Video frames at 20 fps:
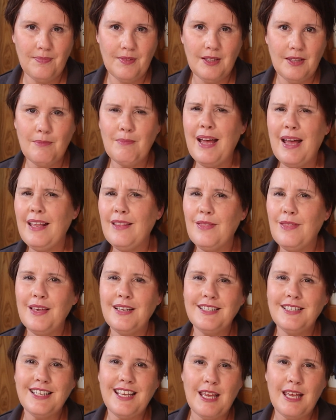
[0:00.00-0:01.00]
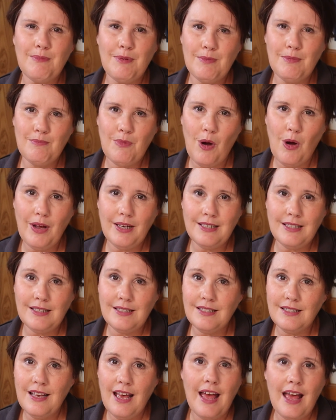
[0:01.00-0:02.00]
The main thing to keep in mind
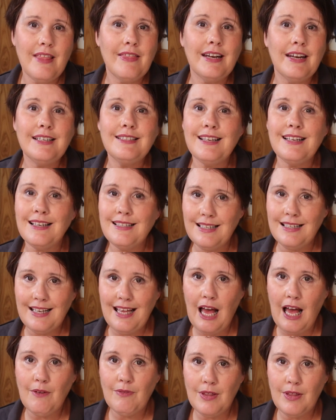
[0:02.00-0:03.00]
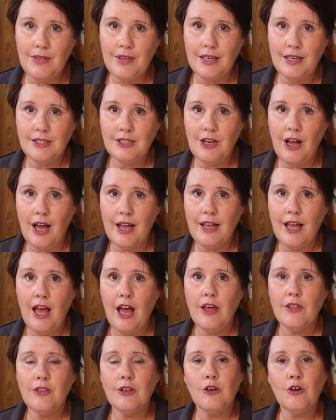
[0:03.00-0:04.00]
is that it doesn't cover things like
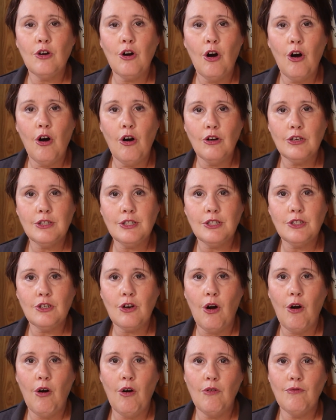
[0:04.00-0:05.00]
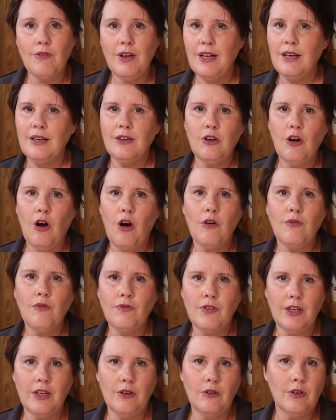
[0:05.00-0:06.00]
the cost of
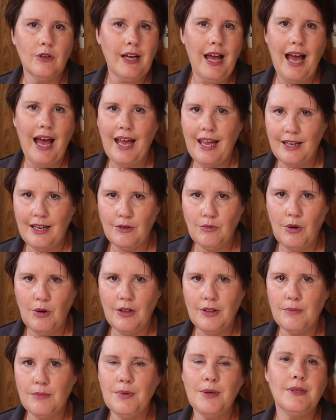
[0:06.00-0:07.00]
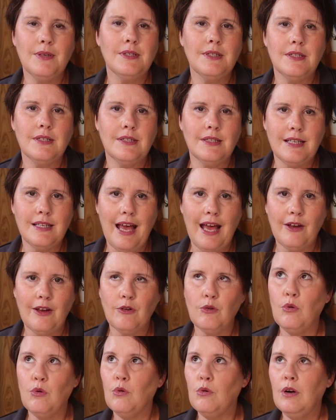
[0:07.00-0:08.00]
coffee or cake while the person's out,
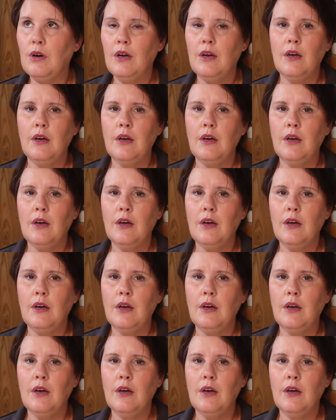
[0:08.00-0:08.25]
or